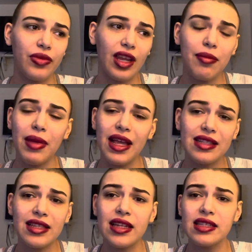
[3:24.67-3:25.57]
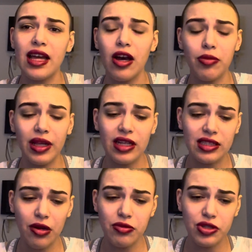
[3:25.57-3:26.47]
It makes sense now, because
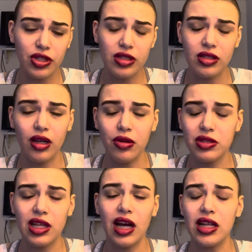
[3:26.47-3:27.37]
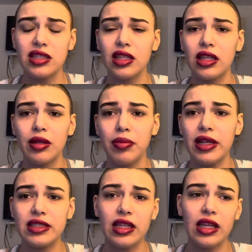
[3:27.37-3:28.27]
I was constantly
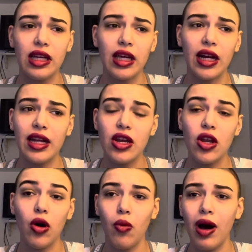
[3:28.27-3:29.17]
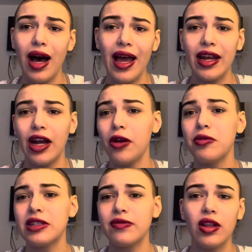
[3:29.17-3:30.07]
pissy and I didn't know why, and I
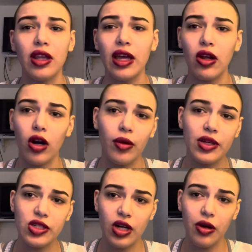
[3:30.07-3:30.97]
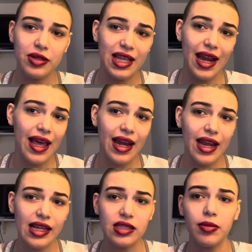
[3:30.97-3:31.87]
always felt like garbage and I always had
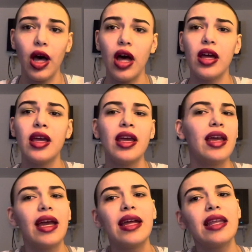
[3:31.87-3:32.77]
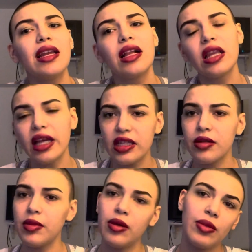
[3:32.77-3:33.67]
headaches, but it didn't click to
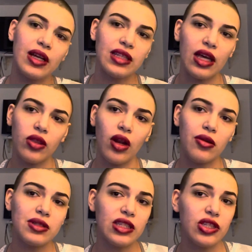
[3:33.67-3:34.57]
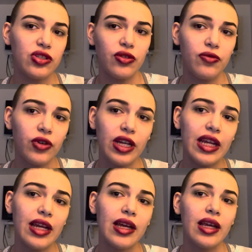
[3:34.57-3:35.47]
me because I thought I was seizure
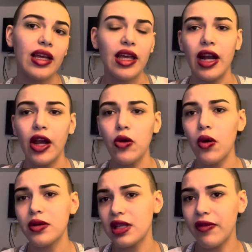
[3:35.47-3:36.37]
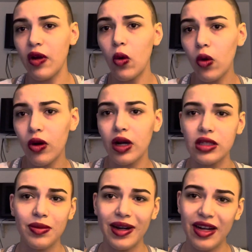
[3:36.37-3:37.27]
free. And I knew I was having auras,
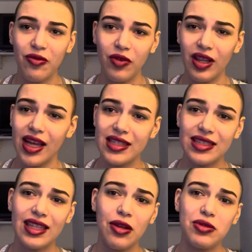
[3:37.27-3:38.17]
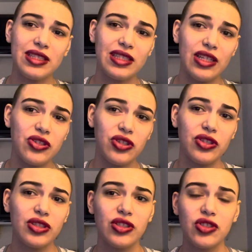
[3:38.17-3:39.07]
but I didn't realize that they were
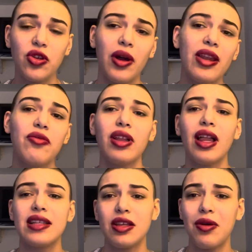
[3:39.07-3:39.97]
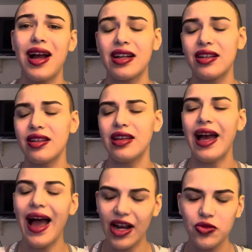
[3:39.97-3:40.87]
seizures. So I didn't realize they were
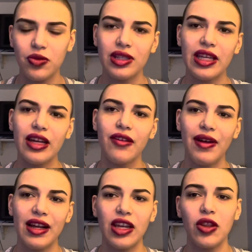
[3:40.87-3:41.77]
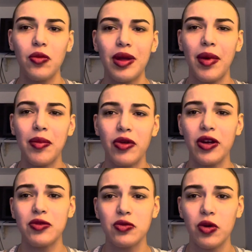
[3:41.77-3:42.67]
actually affecting the way my brain
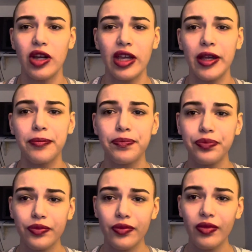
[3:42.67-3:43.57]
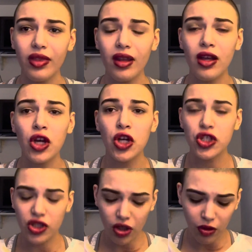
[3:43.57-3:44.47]
was working.
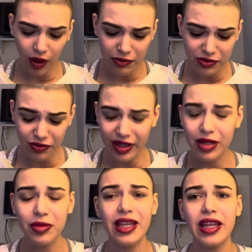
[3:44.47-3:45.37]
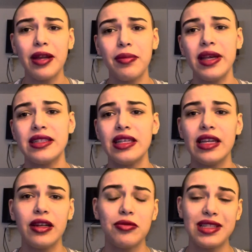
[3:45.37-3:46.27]
So I was randomly getting pissy,
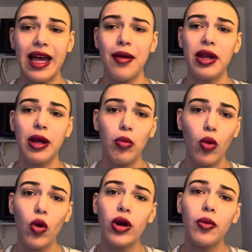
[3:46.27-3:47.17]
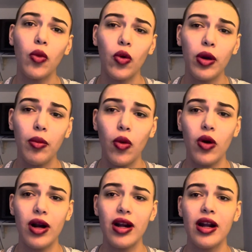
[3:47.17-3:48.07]
and it was happening more and more and
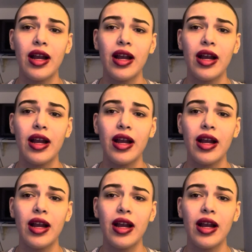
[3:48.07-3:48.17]
more.